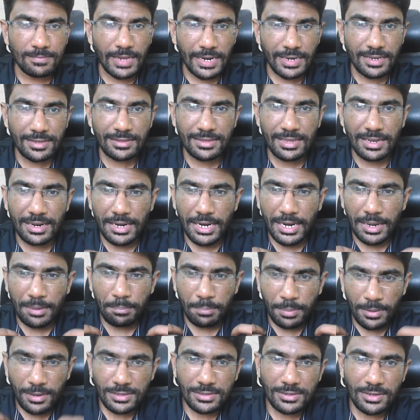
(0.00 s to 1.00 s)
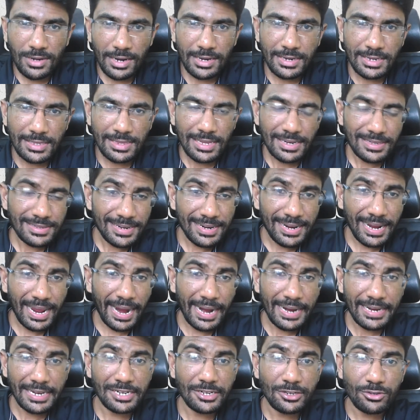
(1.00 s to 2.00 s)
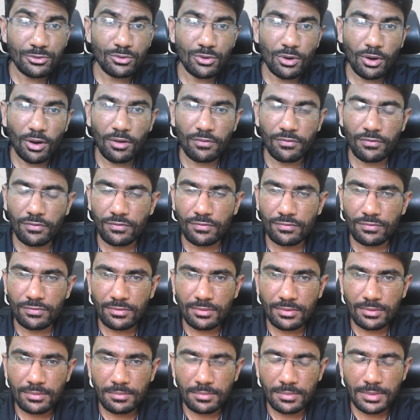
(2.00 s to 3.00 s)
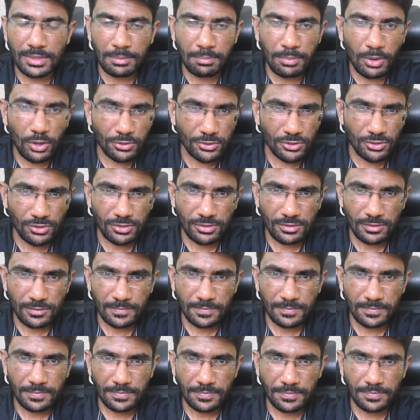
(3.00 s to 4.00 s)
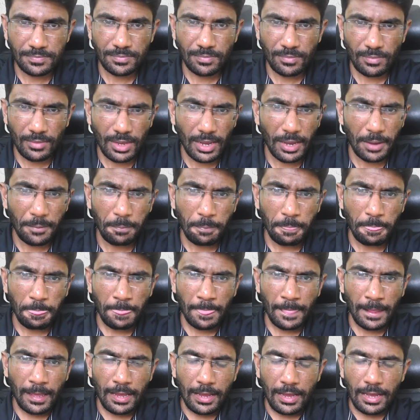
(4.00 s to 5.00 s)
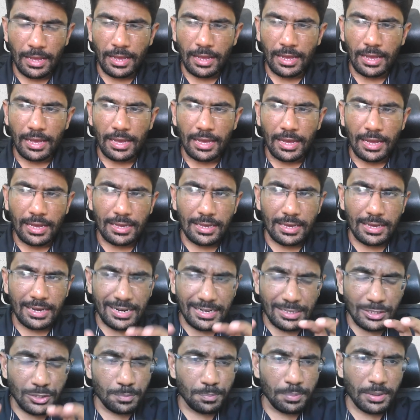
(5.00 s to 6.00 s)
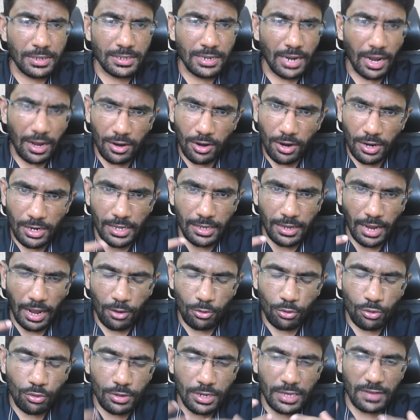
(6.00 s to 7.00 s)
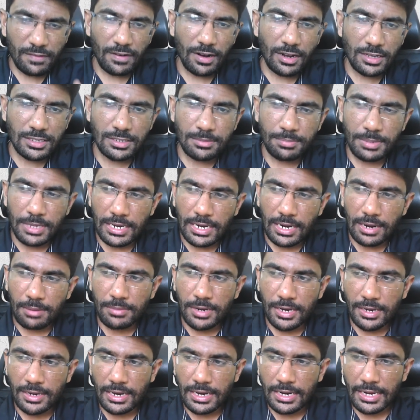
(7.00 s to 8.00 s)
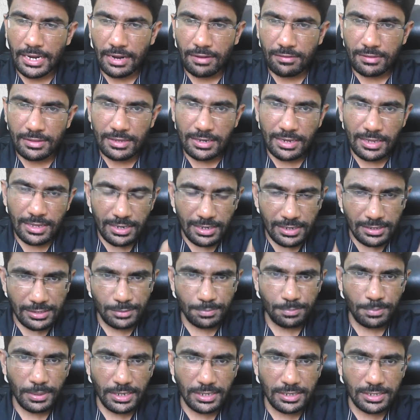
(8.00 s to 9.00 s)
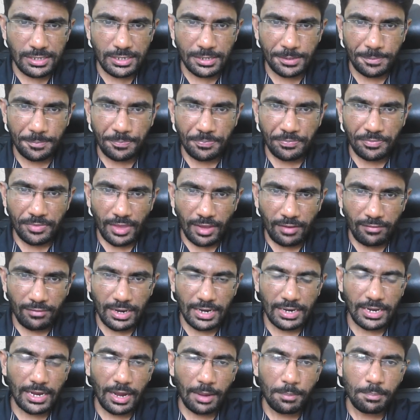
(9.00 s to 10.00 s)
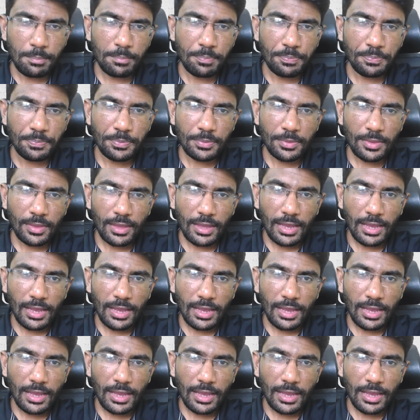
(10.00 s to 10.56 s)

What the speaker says: that is a personality, that's an attitude of the boss. Okay, respect, according our philosophy, respect will come